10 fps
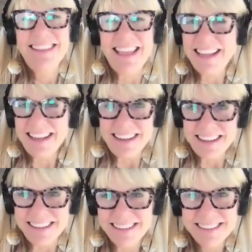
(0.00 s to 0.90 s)
Thank
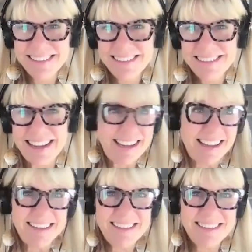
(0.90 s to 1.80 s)
God. I
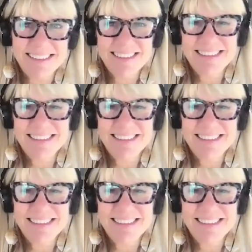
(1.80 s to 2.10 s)
guess.